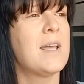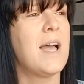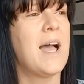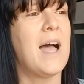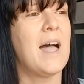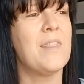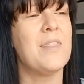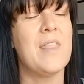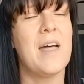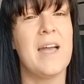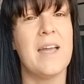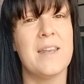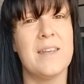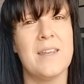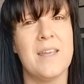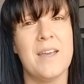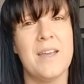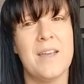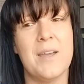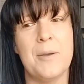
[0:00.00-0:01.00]
And
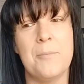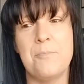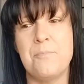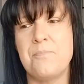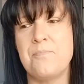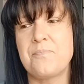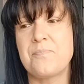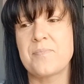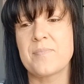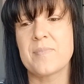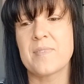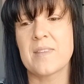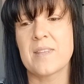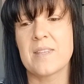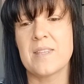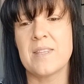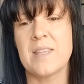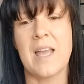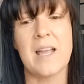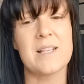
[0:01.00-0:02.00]
then
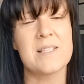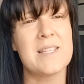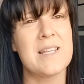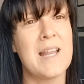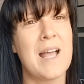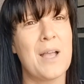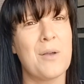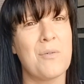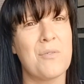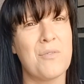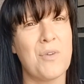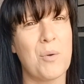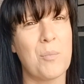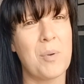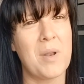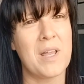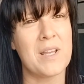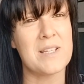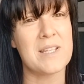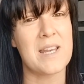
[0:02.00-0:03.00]
yeah, tonight we've not
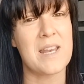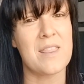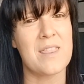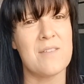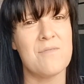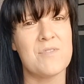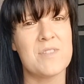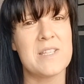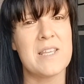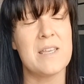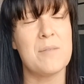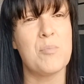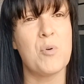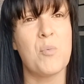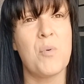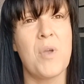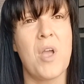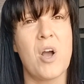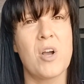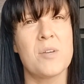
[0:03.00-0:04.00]
planned anything for tea, but
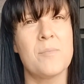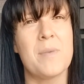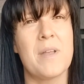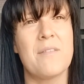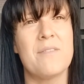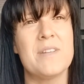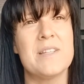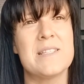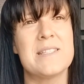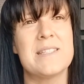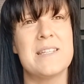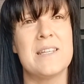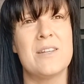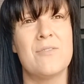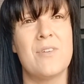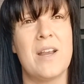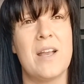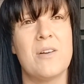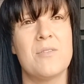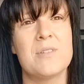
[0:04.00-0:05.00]
we are going to be having his dinner
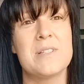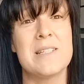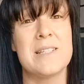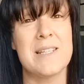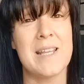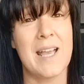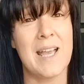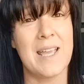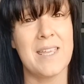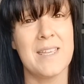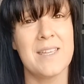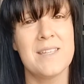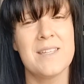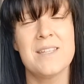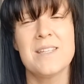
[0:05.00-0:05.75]
out today.